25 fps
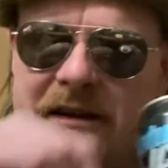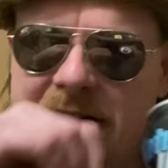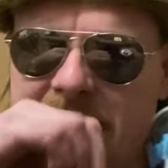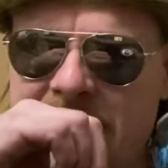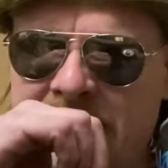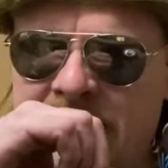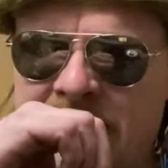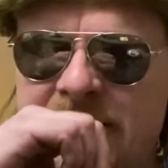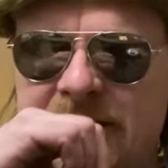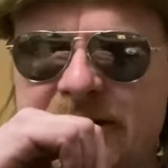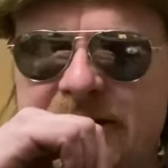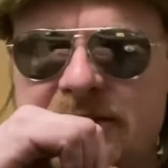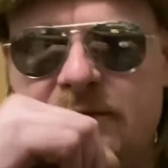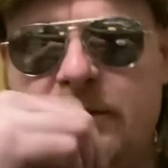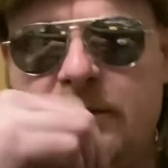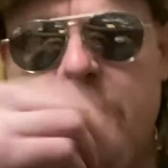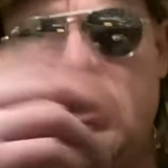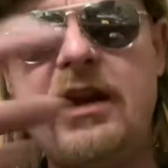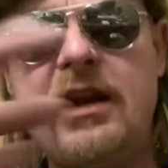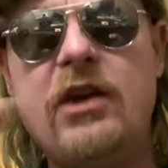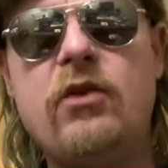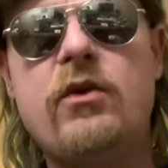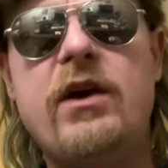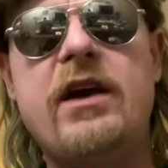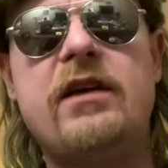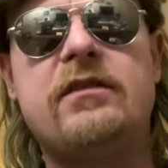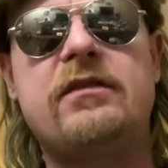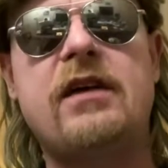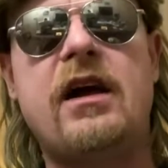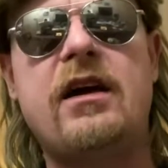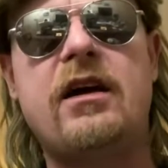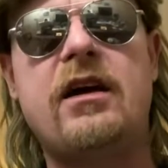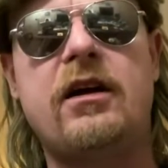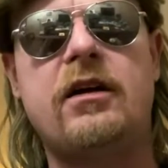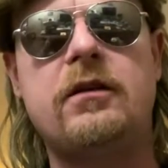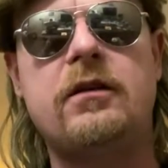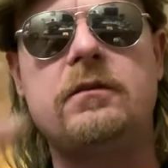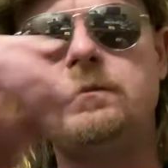but anyways,
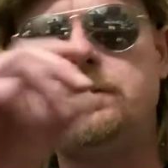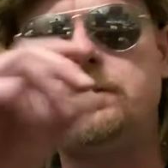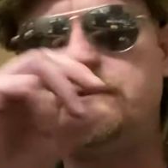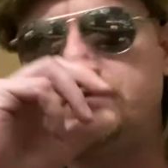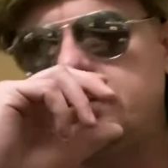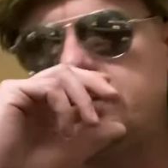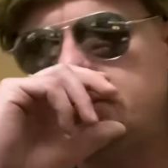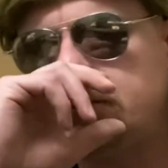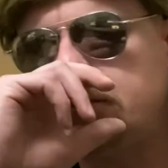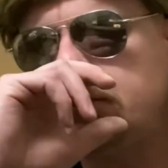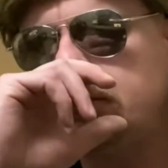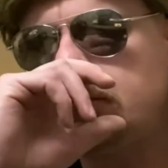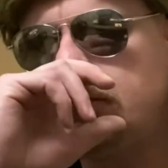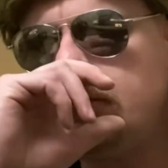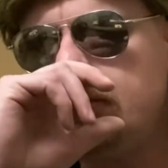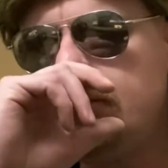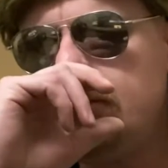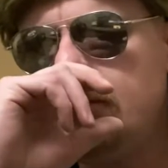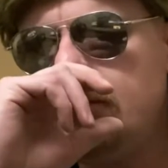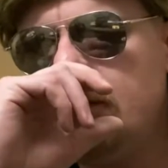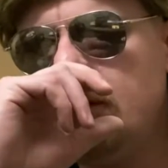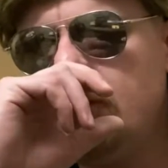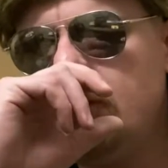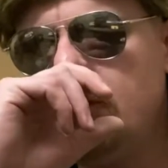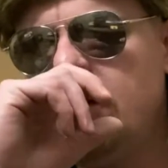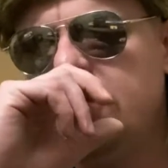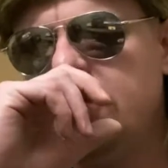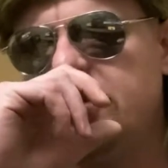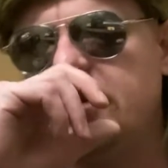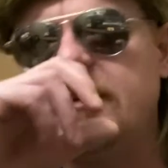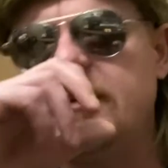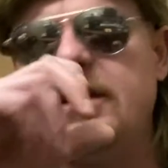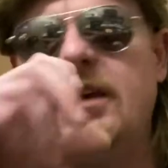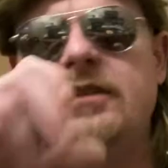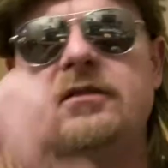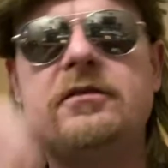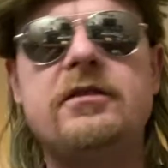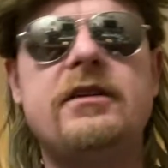I uh, was
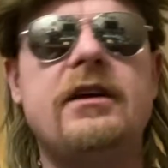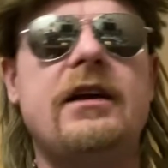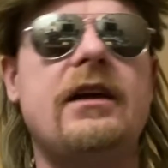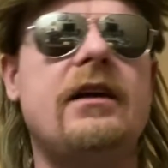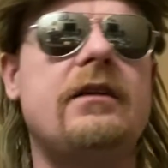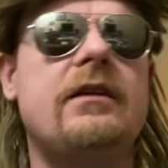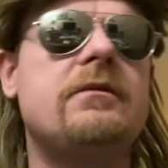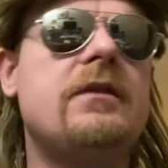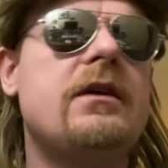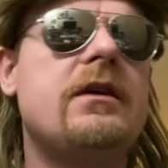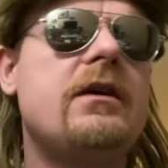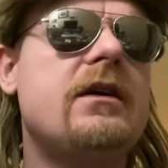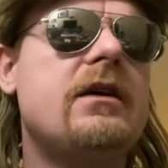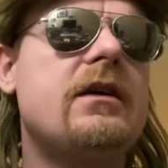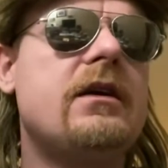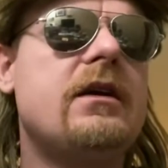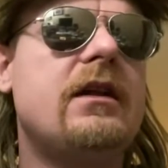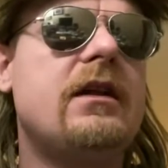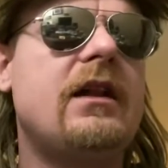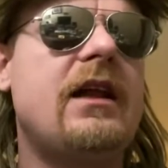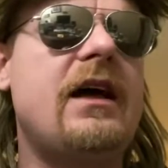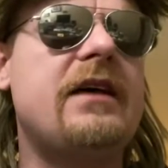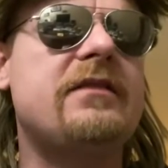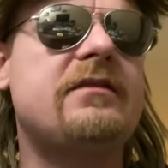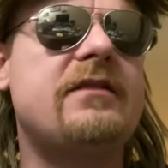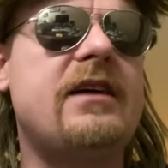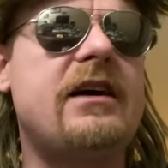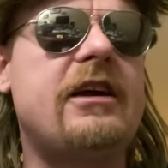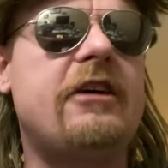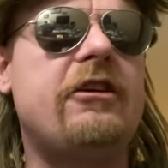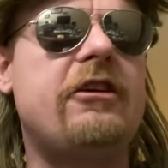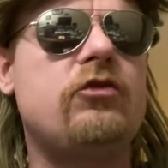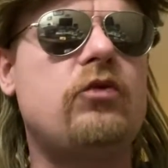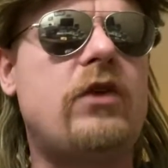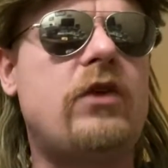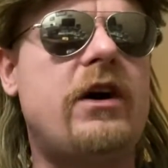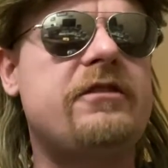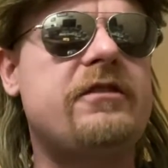it yesterday? Last night I
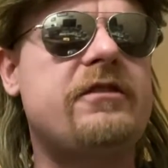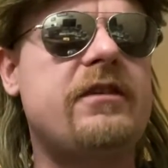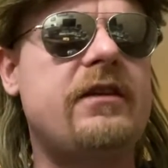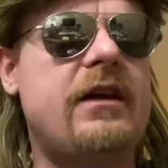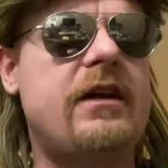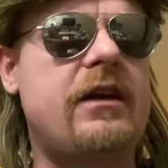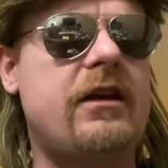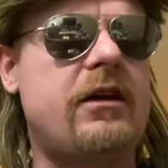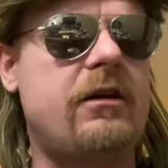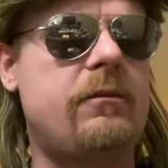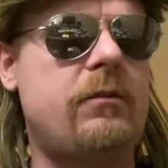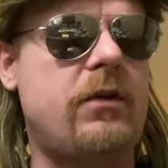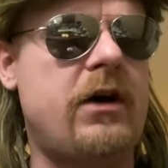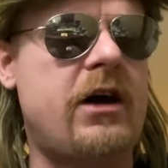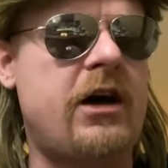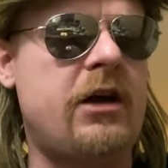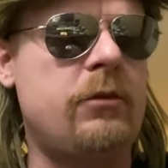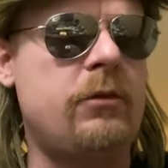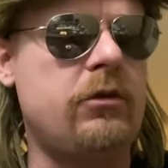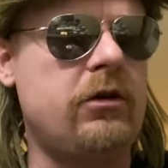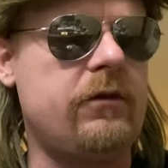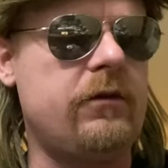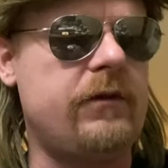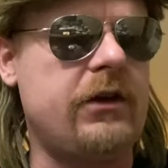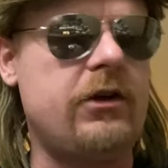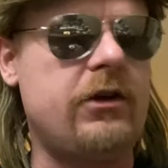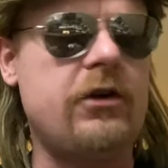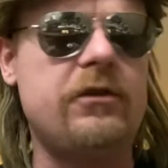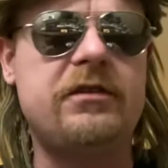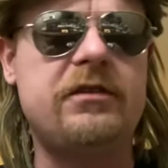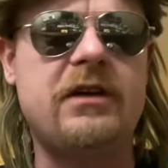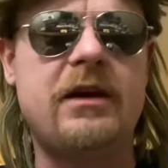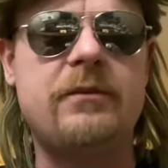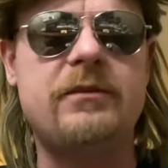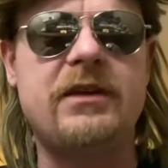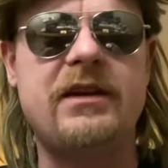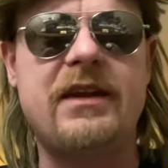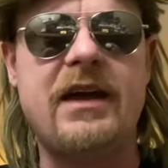was watching that uh, Bond movie, No
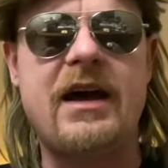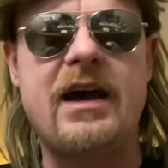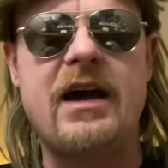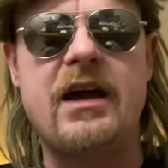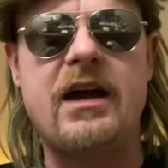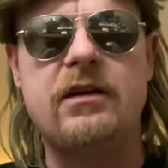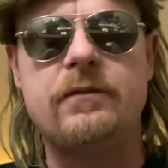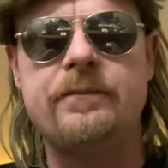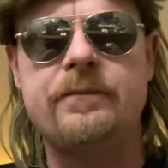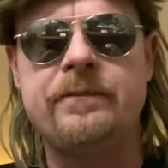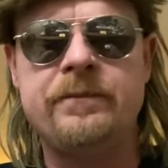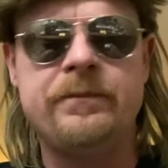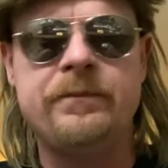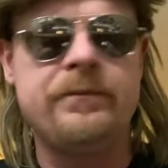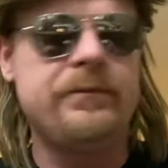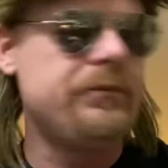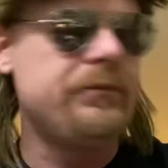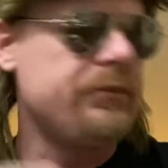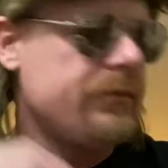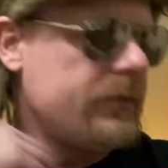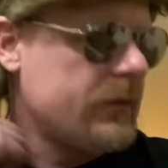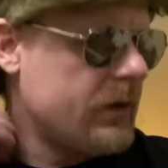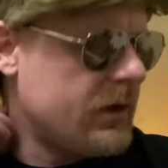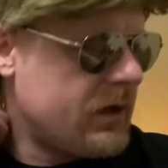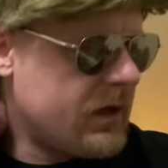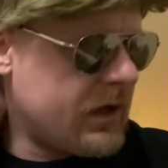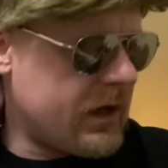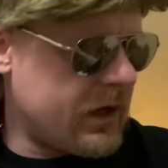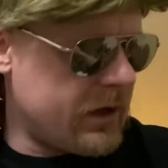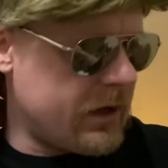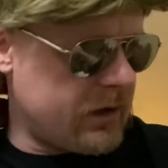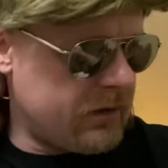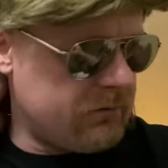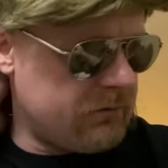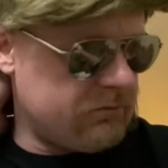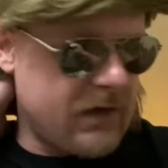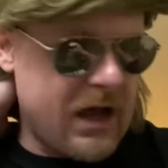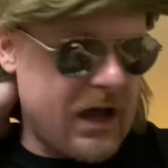Time to Die,
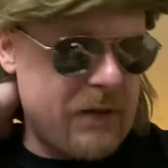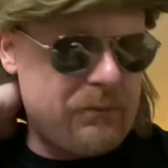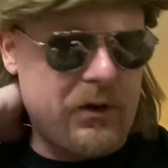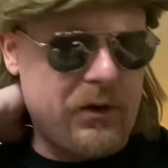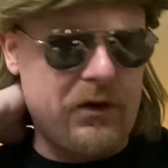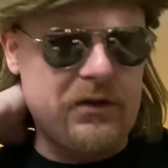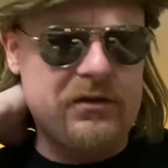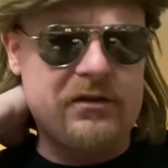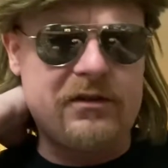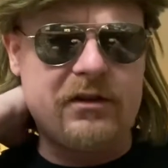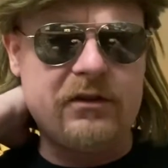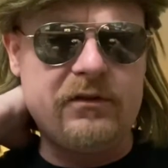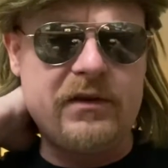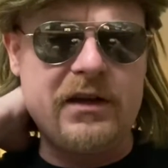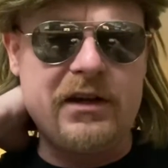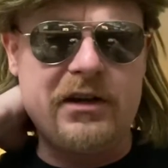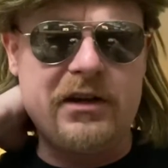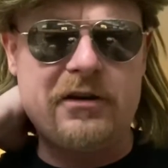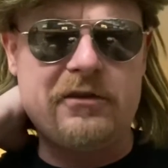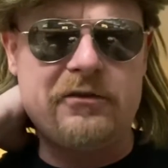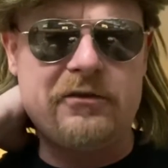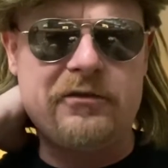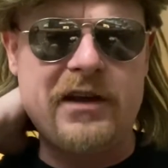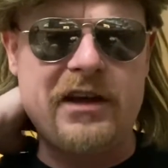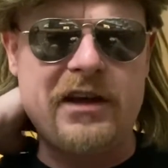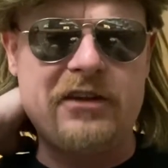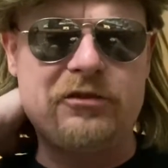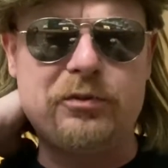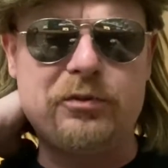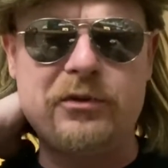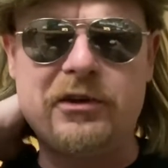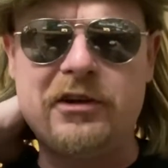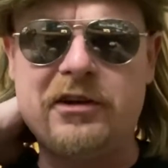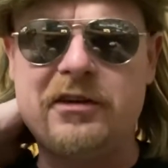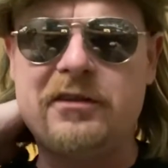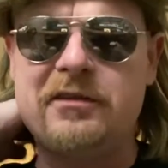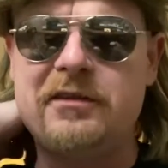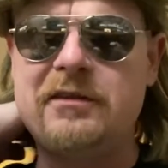and I posted a video on
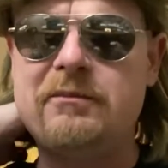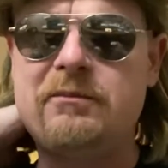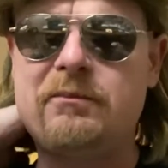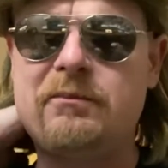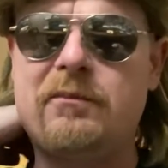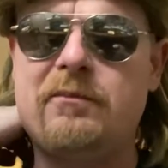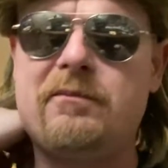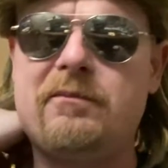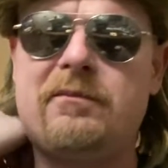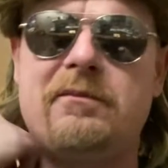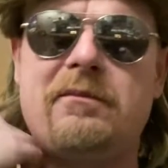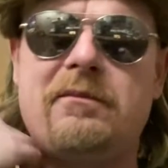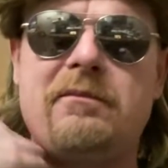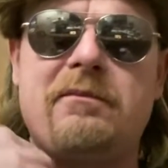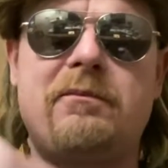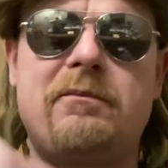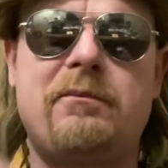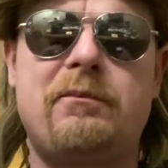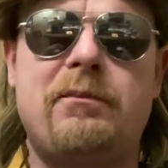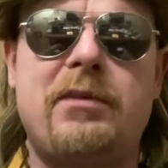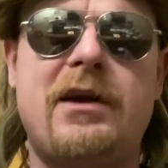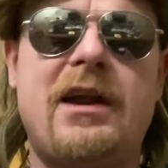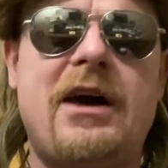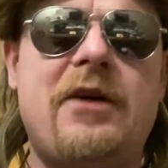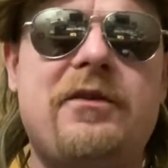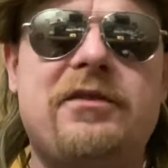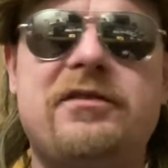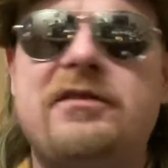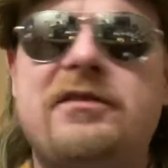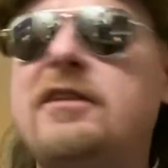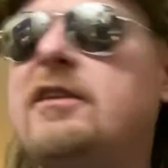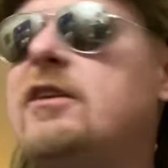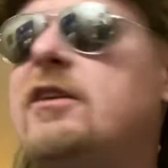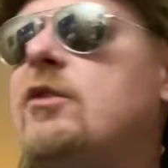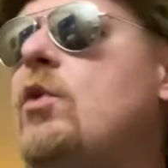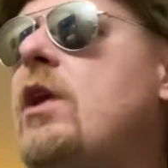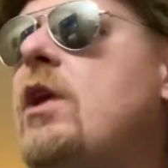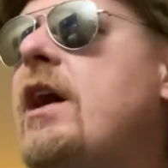Facebook. But I was
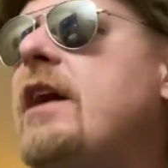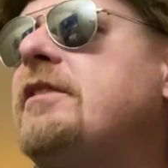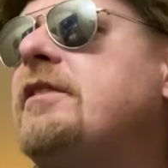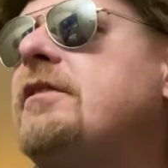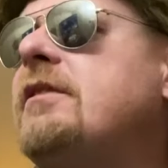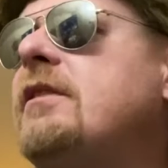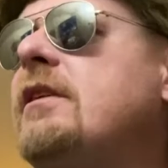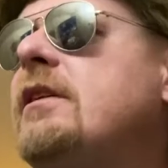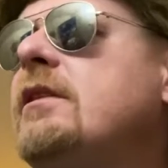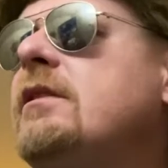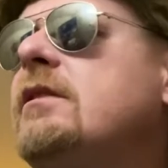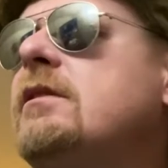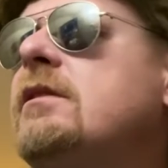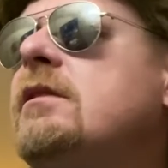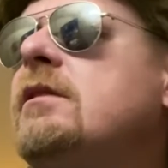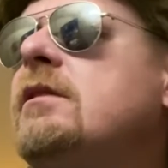sitting there watching it,